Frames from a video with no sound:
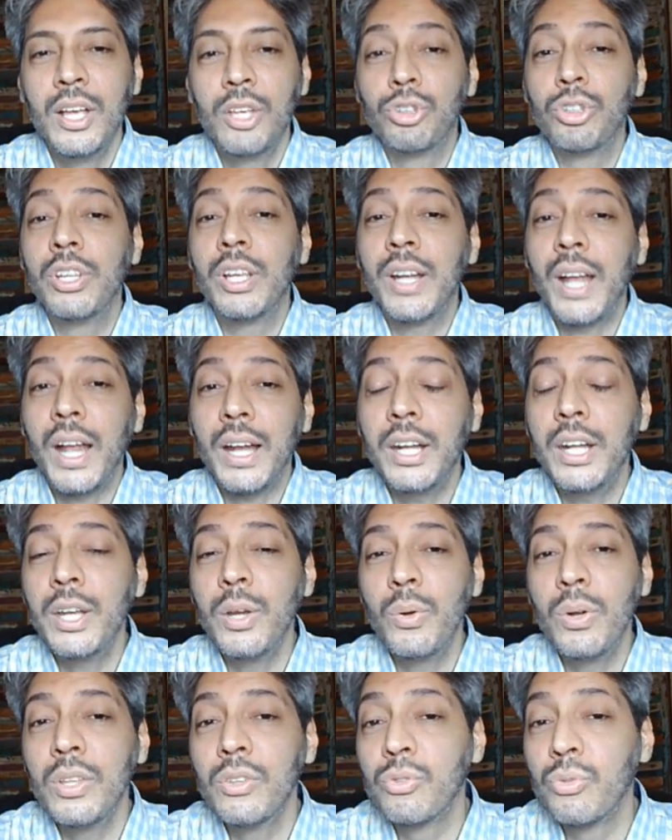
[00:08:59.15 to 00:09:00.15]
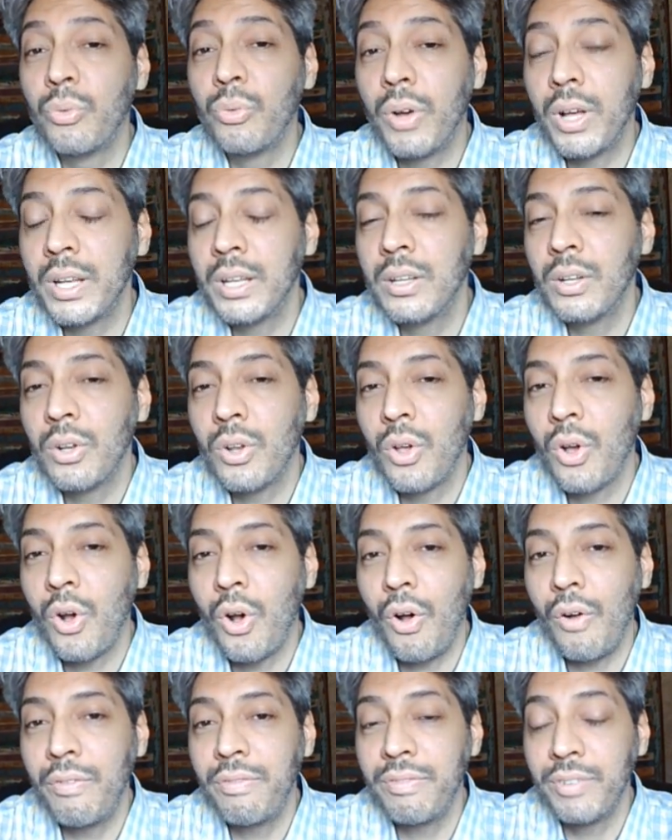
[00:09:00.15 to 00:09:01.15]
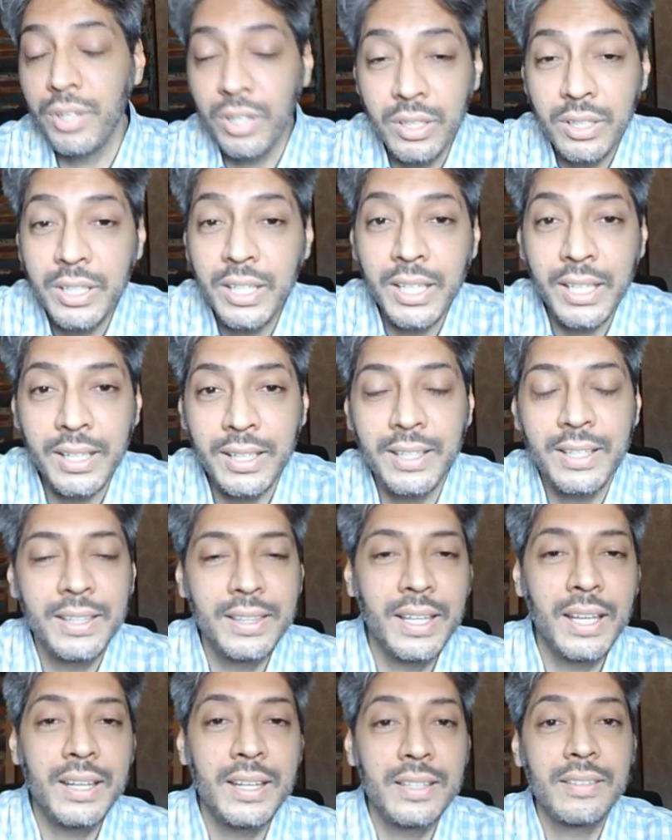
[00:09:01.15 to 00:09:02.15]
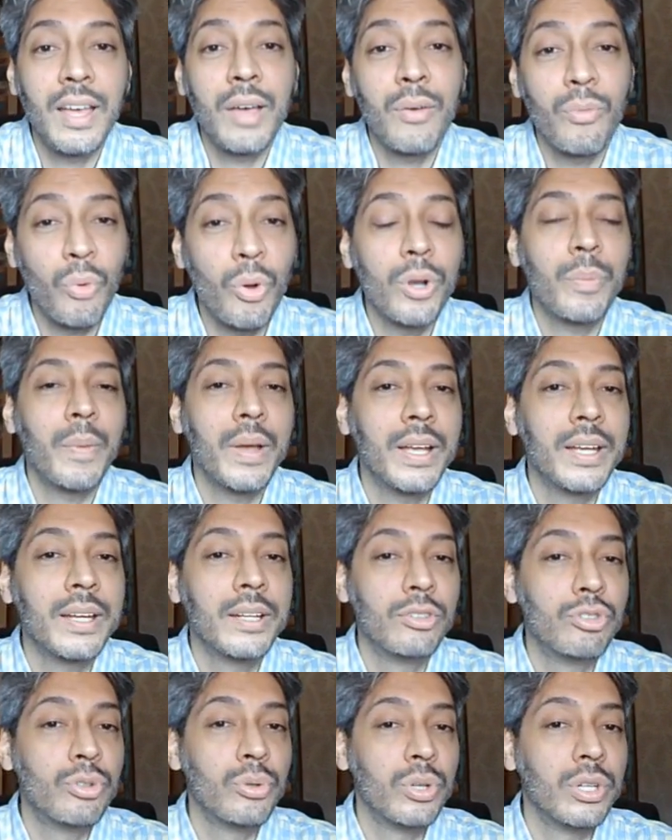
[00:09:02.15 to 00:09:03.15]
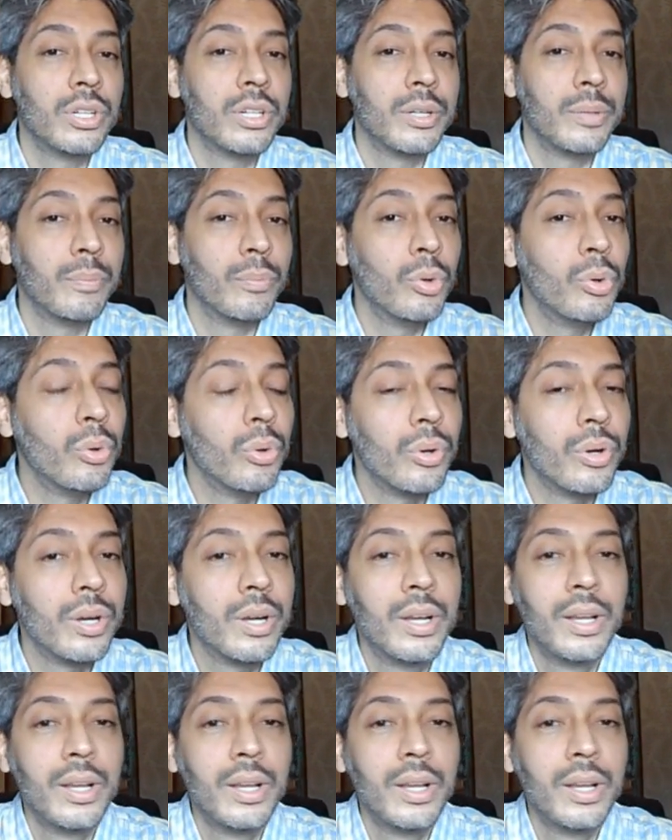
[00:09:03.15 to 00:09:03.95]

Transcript: So their attitude is one of learning. That is, I want my kids to learn more.